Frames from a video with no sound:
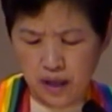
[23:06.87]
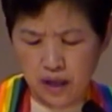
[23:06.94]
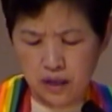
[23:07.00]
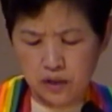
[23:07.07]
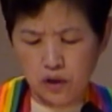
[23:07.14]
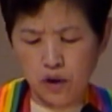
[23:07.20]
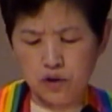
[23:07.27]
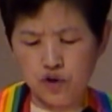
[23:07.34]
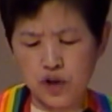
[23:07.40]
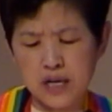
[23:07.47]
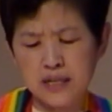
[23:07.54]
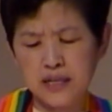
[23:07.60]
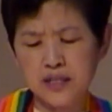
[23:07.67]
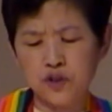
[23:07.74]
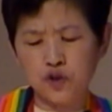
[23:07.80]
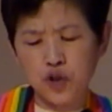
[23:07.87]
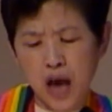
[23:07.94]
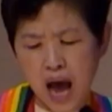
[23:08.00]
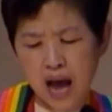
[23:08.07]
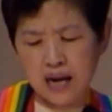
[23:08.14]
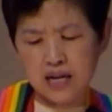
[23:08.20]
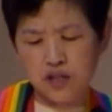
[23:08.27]
So Jesus
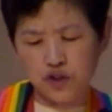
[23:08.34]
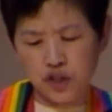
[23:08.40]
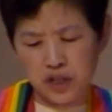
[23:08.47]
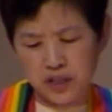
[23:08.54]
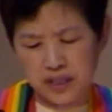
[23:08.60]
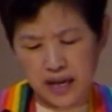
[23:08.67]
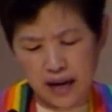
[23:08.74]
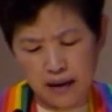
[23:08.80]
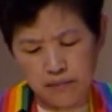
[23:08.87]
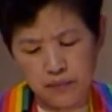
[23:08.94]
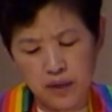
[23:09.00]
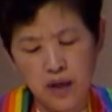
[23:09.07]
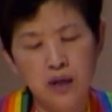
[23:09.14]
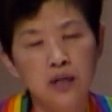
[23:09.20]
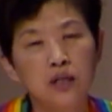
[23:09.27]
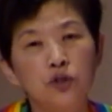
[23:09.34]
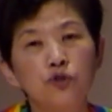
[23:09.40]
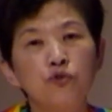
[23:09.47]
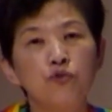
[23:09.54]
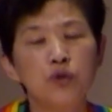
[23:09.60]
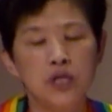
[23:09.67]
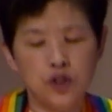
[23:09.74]
challenged them to
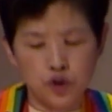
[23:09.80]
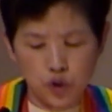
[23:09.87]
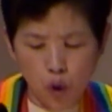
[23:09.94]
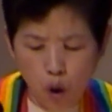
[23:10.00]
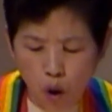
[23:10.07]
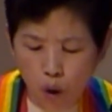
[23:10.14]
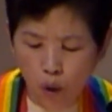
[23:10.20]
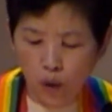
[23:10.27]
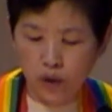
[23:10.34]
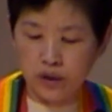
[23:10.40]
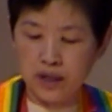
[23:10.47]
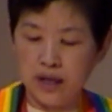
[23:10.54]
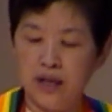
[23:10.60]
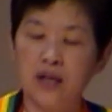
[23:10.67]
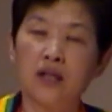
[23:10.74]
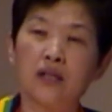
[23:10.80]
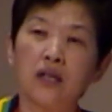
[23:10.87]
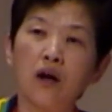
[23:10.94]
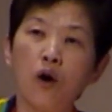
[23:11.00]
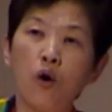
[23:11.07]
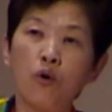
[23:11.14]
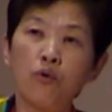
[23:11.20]
restore
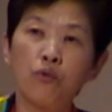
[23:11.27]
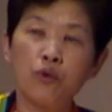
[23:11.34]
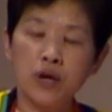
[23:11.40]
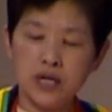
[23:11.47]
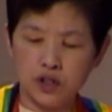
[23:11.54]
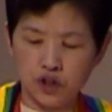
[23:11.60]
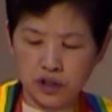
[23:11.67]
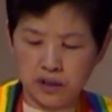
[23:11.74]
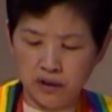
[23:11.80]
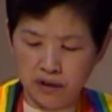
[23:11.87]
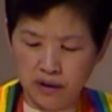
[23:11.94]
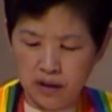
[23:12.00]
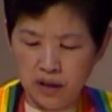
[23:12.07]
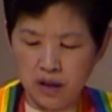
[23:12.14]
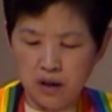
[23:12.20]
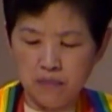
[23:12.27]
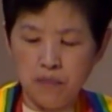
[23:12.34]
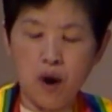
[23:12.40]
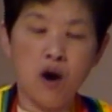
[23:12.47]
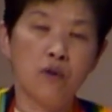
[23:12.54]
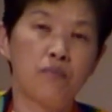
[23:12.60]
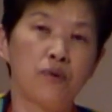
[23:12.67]
the original
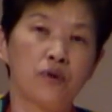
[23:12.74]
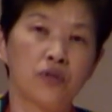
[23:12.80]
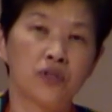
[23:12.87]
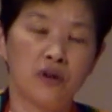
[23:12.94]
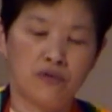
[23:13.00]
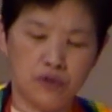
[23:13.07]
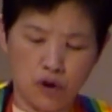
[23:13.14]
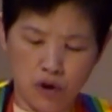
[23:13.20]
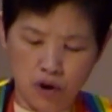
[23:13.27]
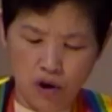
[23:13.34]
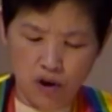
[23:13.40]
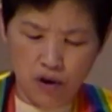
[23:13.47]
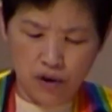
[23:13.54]
purpose of the law,